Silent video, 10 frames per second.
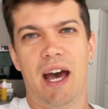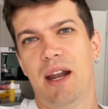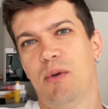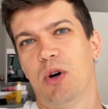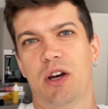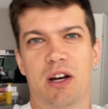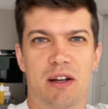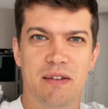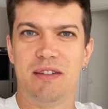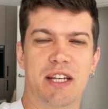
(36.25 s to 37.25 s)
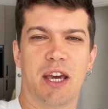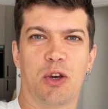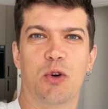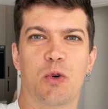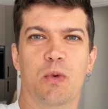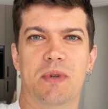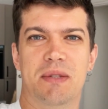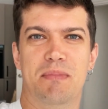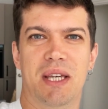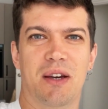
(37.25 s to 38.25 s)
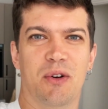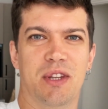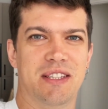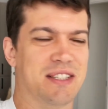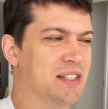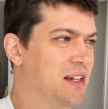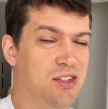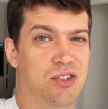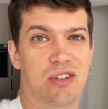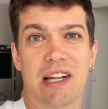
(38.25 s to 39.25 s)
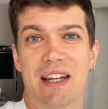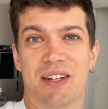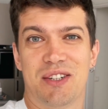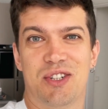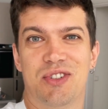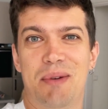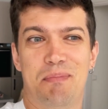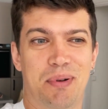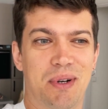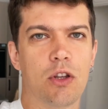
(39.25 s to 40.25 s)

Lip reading: and I want to take you with me on this little trip.